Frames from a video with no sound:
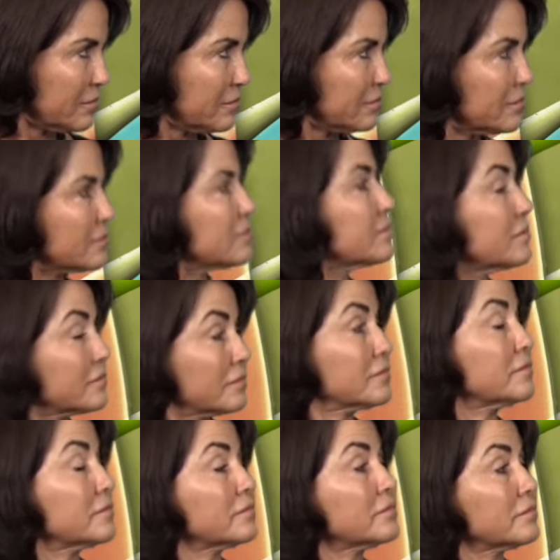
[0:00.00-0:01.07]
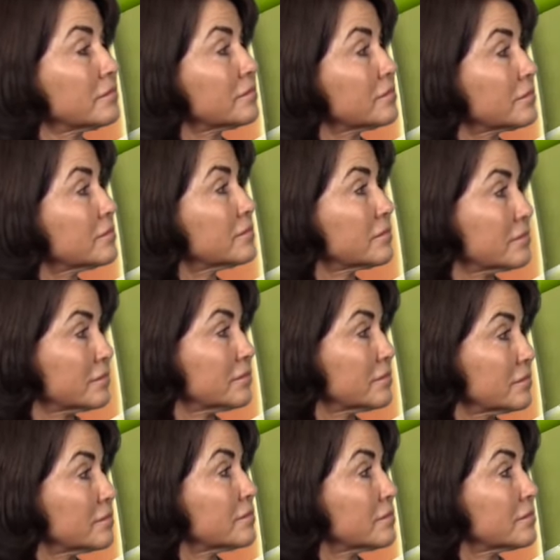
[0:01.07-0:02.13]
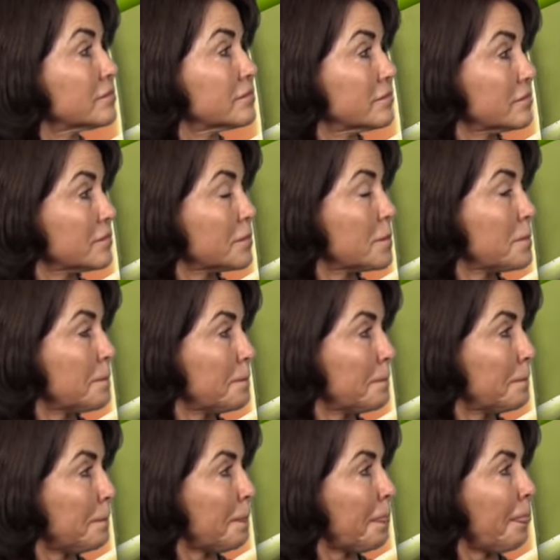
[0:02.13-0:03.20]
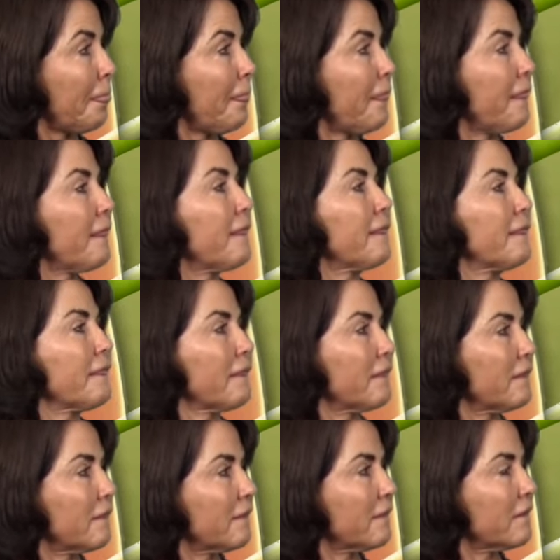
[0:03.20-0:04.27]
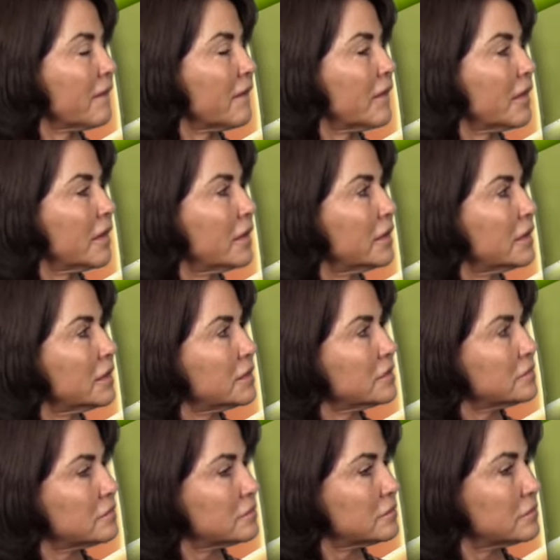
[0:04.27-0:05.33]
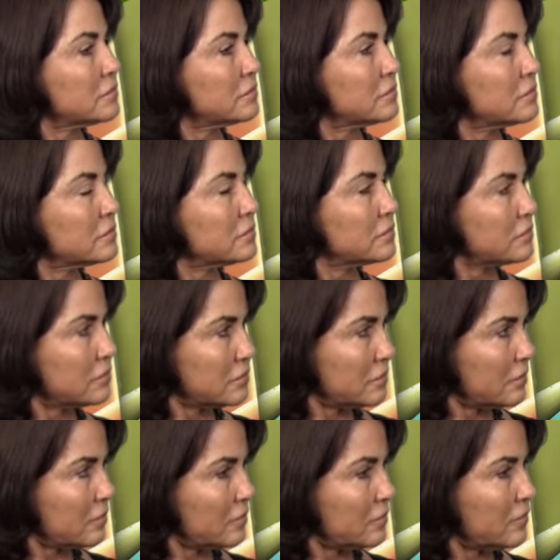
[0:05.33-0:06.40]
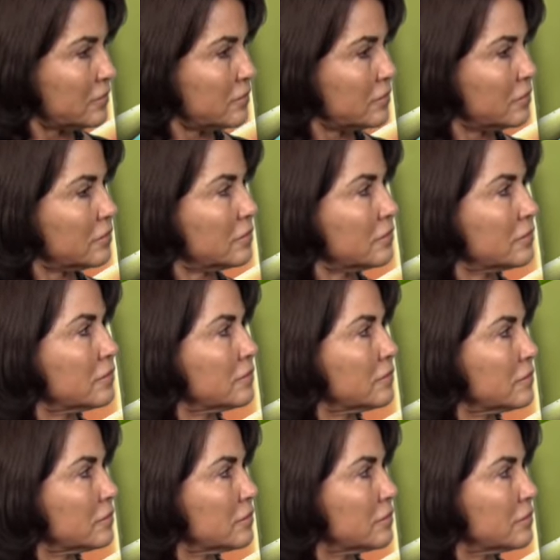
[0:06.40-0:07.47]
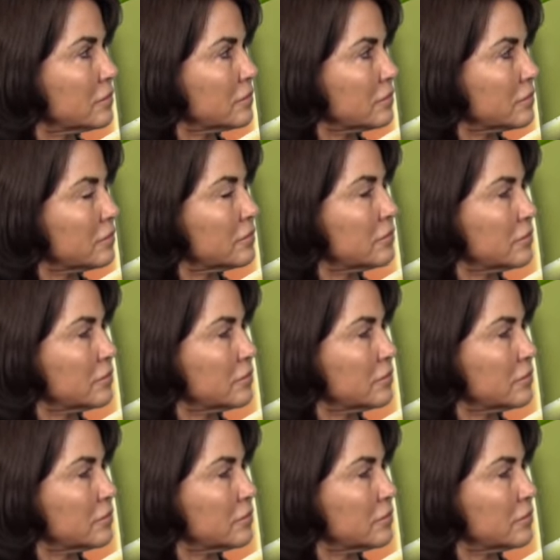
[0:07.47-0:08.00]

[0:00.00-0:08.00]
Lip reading: No words are spoken by the person on screen.